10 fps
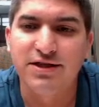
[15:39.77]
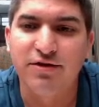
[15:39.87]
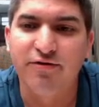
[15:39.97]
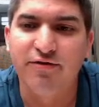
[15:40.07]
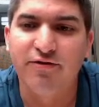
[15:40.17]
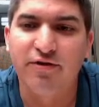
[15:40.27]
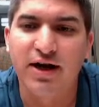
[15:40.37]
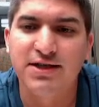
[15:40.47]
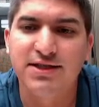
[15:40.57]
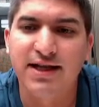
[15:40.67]
So for
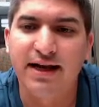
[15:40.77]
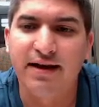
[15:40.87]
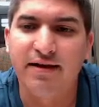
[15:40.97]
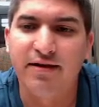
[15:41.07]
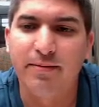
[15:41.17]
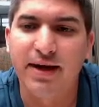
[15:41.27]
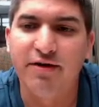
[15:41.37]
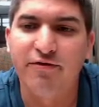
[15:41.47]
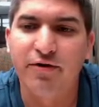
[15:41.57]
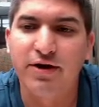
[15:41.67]
us, then, the
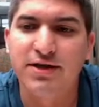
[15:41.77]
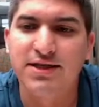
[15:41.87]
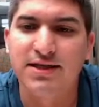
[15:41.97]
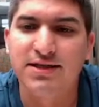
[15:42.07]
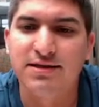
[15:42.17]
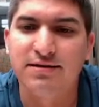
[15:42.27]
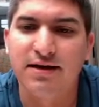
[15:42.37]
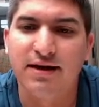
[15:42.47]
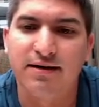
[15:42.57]
main focus is